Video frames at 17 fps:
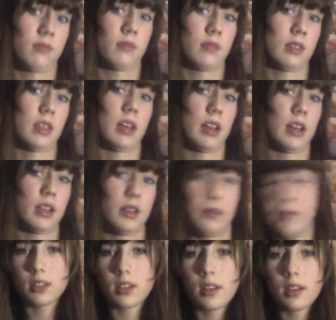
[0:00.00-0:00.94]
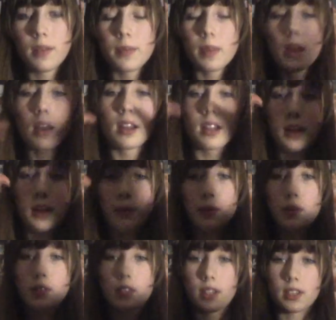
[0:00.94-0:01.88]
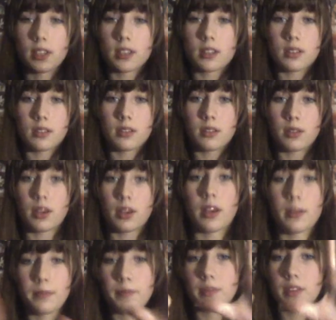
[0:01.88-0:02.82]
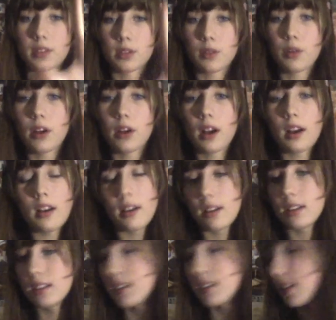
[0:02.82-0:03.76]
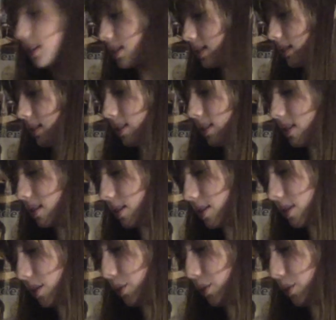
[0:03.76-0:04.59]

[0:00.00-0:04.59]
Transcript: Kind of. Number 6. Okay, so this is just a